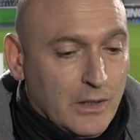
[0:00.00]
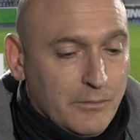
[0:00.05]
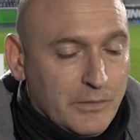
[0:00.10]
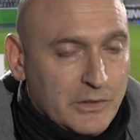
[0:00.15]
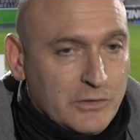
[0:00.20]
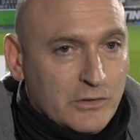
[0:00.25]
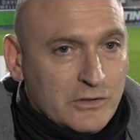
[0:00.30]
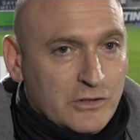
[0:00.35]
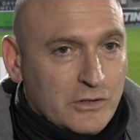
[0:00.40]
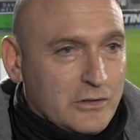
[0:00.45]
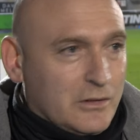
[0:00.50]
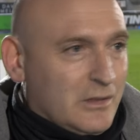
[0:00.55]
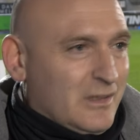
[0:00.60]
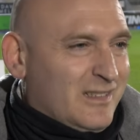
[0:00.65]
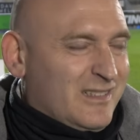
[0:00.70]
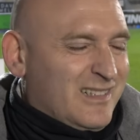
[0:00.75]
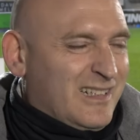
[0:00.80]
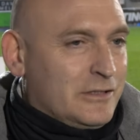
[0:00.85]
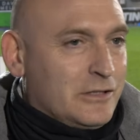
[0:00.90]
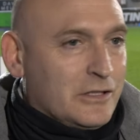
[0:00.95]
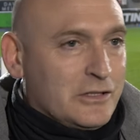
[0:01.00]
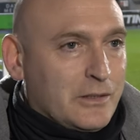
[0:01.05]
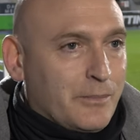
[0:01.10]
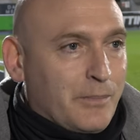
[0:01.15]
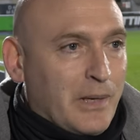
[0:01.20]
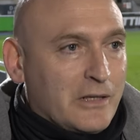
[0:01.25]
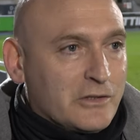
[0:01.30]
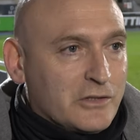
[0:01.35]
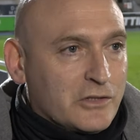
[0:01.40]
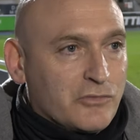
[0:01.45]
It's just
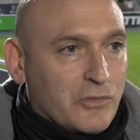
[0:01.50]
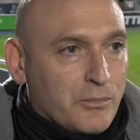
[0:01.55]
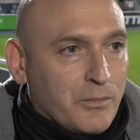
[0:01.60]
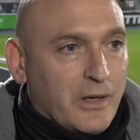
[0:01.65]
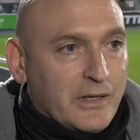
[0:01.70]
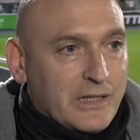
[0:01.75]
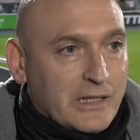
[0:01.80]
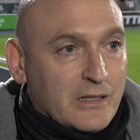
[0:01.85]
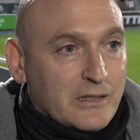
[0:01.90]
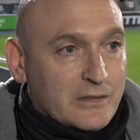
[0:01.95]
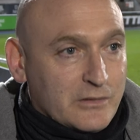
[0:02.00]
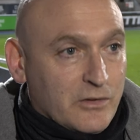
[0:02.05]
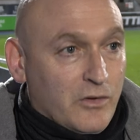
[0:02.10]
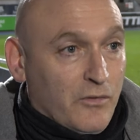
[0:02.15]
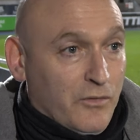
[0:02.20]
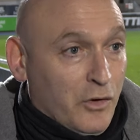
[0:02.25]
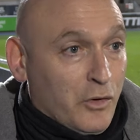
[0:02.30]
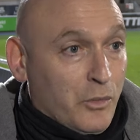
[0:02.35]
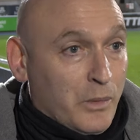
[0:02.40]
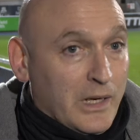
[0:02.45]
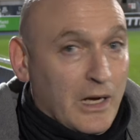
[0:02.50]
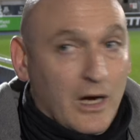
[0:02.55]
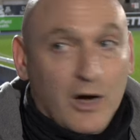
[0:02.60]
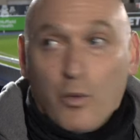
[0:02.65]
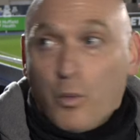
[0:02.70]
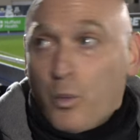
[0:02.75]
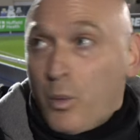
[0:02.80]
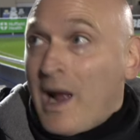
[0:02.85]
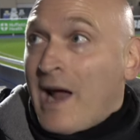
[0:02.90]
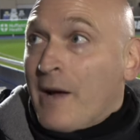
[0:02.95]
about reminding us of who we
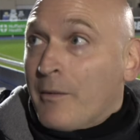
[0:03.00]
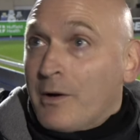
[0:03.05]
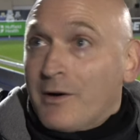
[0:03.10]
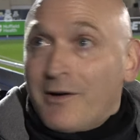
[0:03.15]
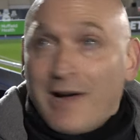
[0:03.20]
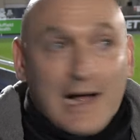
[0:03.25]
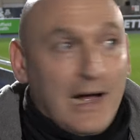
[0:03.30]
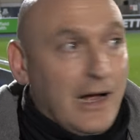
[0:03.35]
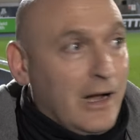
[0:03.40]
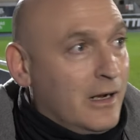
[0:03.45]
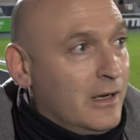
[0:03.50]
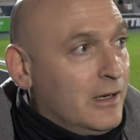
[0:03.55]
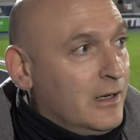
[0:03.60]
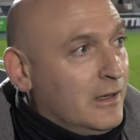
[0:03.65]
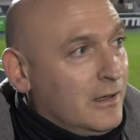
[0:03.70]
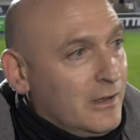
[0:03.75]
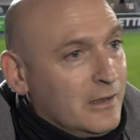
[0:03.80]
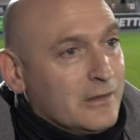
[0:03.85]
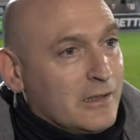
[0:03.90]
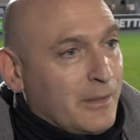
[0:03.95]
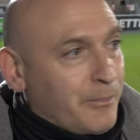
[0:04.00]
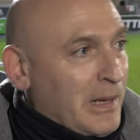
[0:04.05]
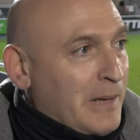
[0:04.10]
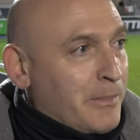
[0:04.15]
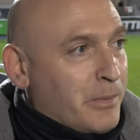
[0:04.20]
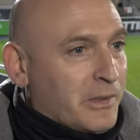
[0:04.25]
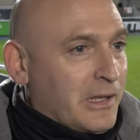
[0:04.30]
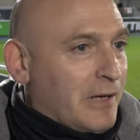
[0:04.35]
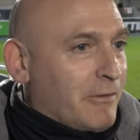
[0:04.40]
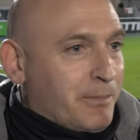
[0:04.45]
are, where we're at, the
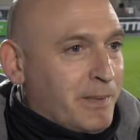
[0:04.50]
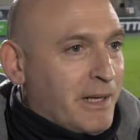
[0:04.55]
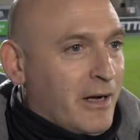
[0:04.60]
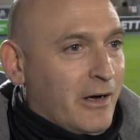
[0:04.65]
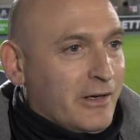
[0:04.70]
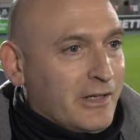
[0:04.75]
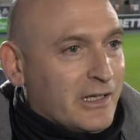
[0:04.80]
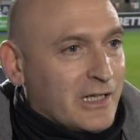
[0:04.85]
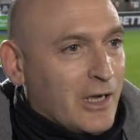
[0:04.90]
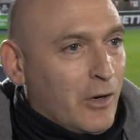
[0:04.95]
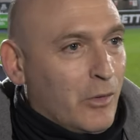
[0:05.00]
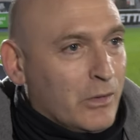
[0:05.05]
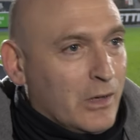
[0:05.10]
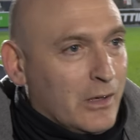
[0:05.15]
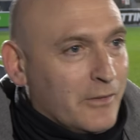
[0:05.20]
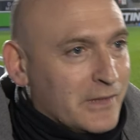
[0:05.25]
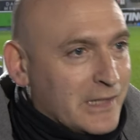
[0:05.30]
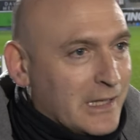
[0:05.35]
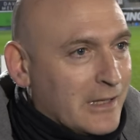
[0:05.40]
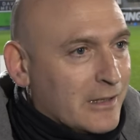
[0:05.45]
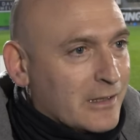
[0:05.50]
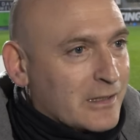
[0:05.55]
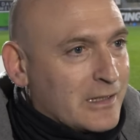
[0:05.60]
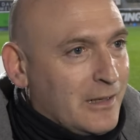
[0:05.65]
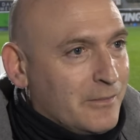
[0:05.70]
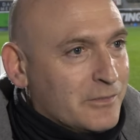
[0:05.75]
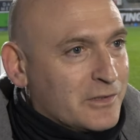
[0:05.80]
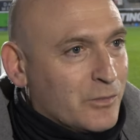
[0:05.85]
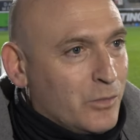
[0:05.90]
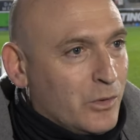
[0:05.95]
people that are behind the goal over there that have
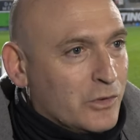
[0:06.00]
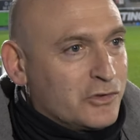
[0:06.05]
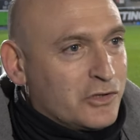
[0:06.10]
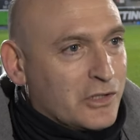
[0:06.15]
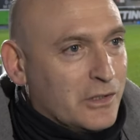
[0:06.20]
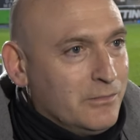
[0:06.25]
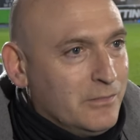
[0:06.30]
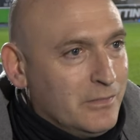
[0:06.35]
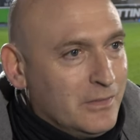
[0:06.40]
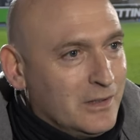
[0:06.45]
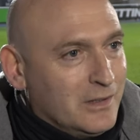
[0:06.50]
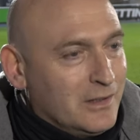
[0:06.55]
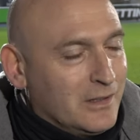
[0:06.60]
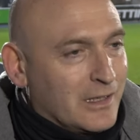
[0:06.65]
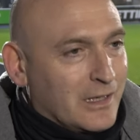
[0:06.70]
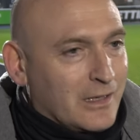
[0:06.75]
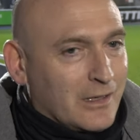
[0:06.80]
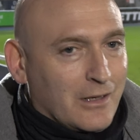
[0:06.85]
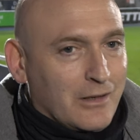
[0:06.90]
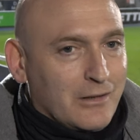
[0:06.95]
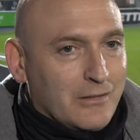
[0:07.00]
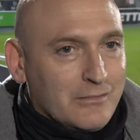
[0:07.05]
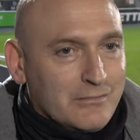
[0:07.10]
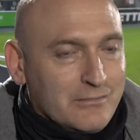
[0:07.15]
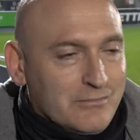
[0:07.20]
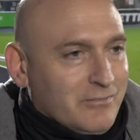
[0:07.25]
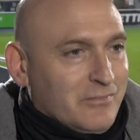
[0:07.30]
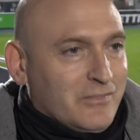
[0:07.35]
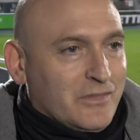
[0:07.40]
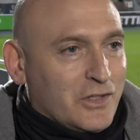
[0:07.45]
come to watch them, you
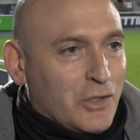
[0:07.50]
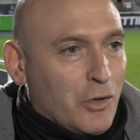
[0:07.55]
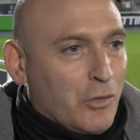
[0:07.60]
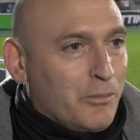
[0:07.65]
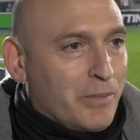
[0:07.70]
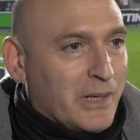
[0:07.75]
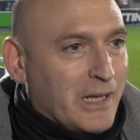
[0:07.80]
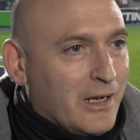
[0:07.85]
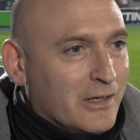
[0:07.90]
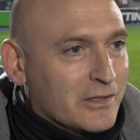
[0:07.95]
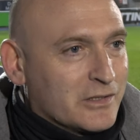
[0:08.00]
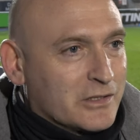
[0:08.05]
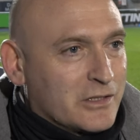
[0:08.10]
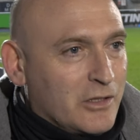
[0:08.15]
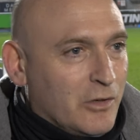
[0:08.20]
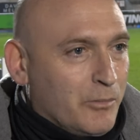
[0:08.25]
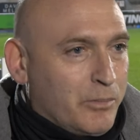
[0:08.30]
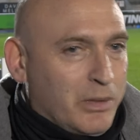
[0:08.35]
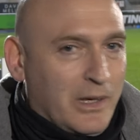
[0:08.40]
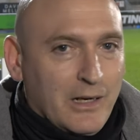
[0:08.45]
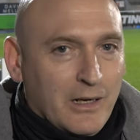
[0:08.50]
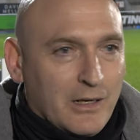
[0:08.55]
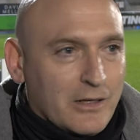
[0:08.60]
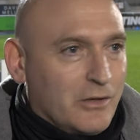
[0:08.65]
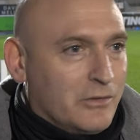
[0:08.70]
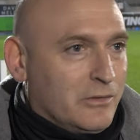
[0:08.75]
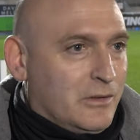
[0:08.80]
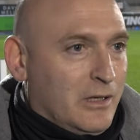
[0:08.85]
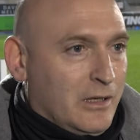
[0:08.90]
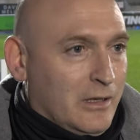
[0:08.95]
know. Go and be us. Go and play
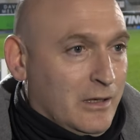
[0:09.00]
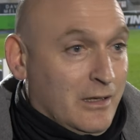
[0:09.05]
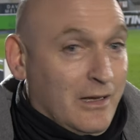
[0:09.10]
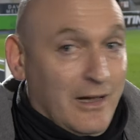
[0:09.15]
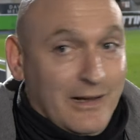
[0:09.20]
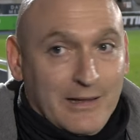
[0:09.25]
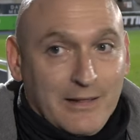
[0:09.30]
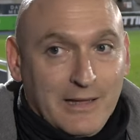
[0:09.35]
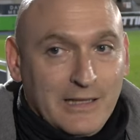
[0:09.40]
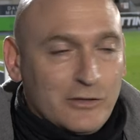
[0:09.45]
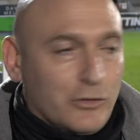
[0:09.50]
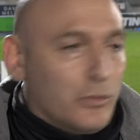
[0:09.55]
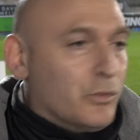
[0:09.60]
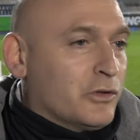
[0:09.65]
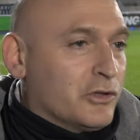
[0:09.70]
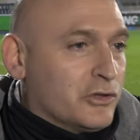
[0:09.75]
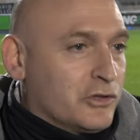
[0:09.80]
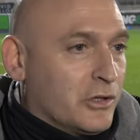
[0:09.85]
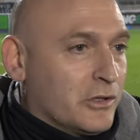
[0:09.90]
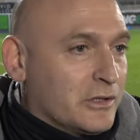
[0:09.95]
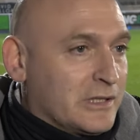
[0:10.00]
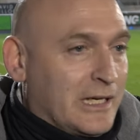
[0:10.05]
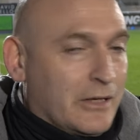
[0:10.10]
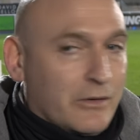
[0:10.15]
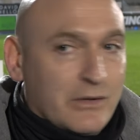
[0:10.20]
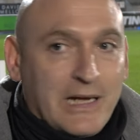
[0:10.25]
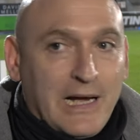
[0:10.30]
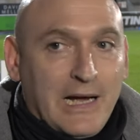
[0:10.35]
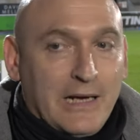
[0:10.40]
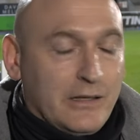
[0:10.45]
like this Aldershot
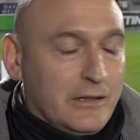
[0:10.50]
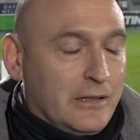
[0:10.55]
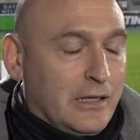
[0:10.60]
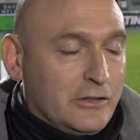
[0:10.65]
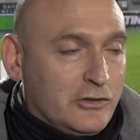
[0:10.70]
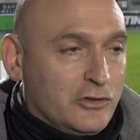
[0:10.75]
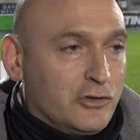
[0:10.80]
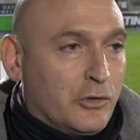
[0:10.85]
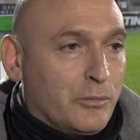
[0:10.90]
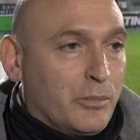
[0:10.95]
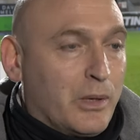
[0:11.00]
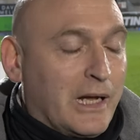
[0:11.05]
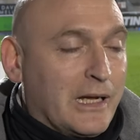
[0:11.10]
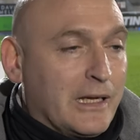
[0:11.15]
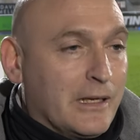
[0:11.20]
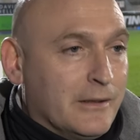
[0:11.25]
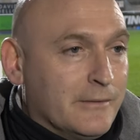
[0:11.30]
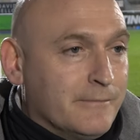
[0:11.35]
Town can and should play.